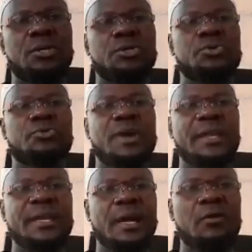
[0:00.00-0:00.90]
So
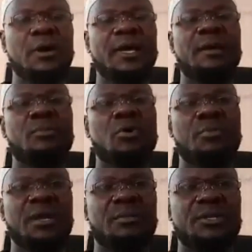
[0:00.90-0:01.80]
right now, I am
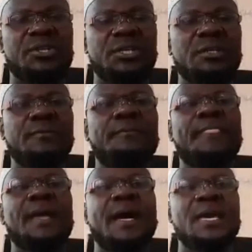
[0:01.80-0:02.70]
Omar al-Bashir.
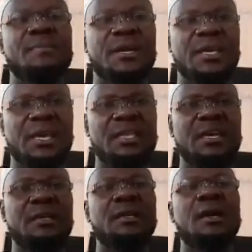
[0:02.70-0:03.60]
I am a
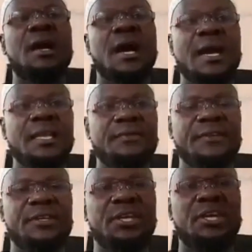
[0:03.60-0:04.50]
Kenyan. I live
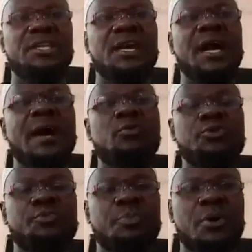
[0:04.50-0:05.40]
in Kenya. I
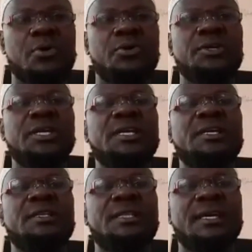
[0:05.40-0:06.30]
was born
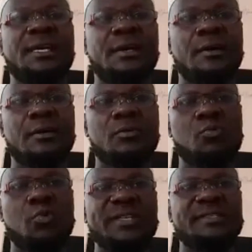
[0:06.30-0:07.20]
in the
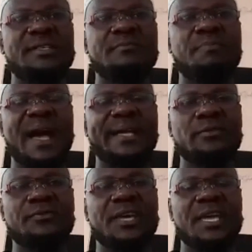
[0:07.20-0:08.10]
western part
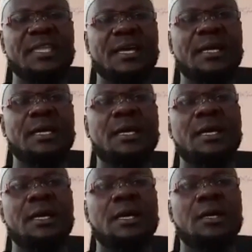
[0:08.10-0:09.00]
of Kenya
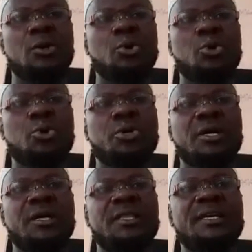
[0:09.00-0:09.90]
or
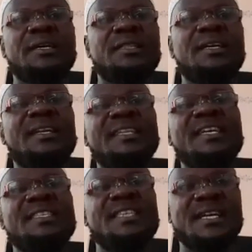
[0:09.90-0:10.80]
uh, the, the greater
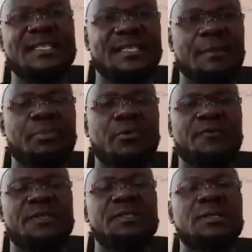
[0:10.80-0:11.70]
Nyanza
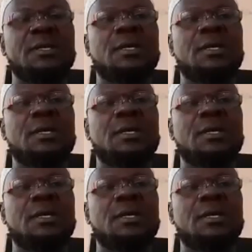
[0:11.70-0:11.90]
province